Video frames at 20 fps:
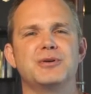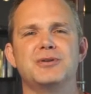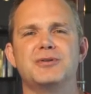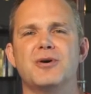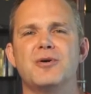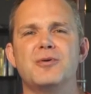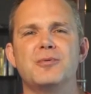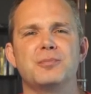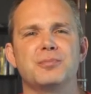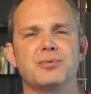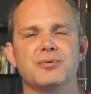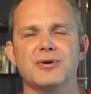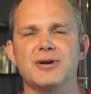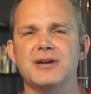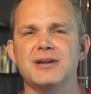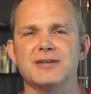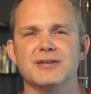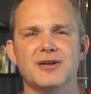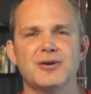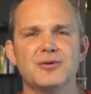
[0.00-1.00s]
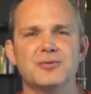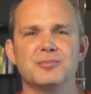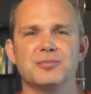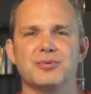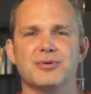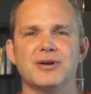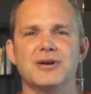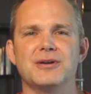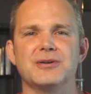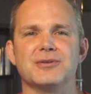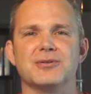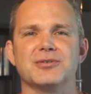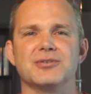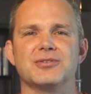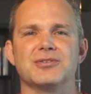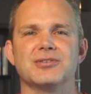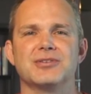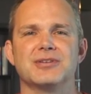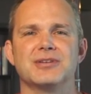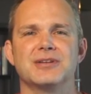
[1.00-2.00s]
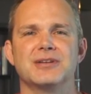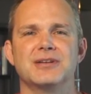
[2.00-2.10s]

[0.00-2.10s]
don't pray long prayers.